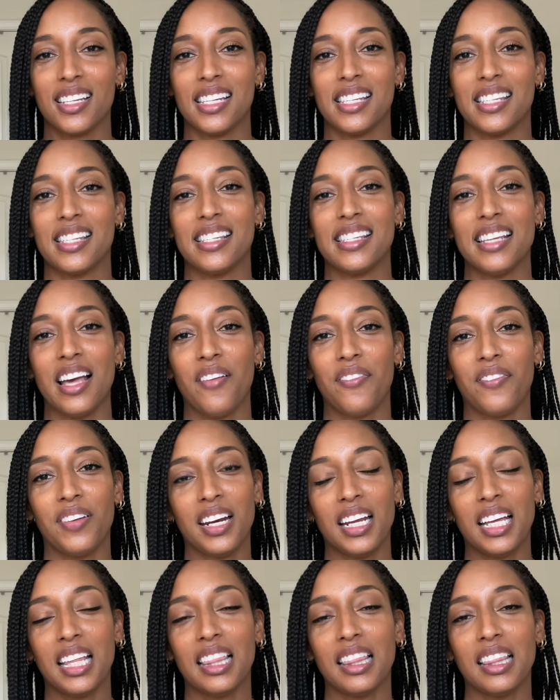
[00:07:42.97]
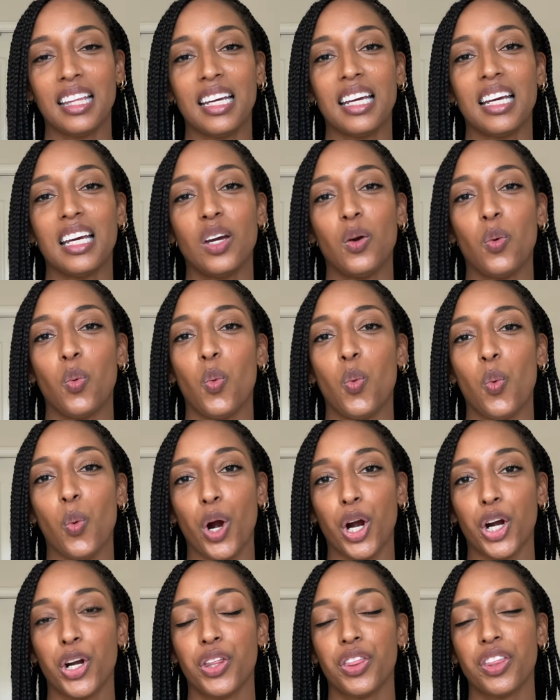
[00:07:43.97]
it's definitely
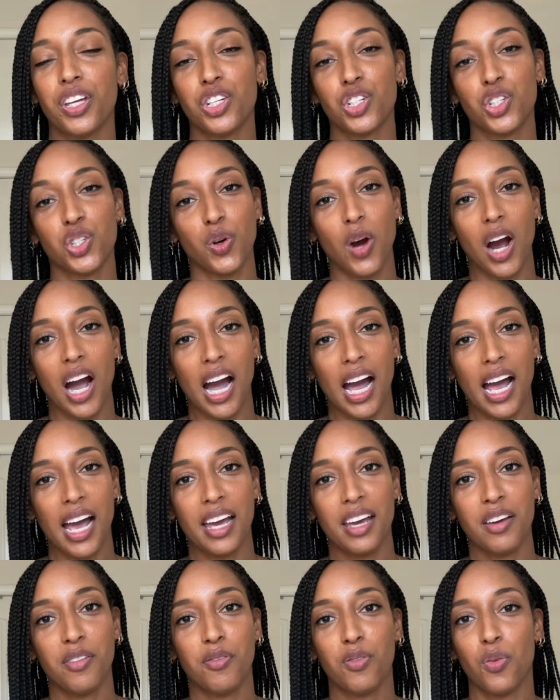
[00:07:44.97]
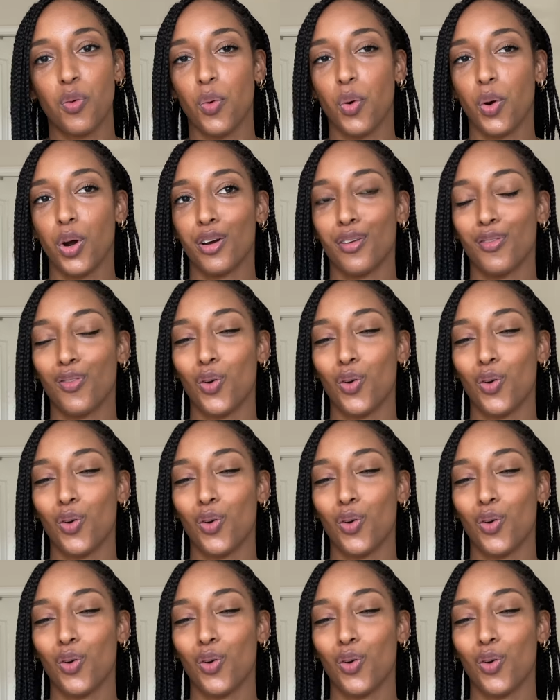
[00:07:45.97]
worth a try for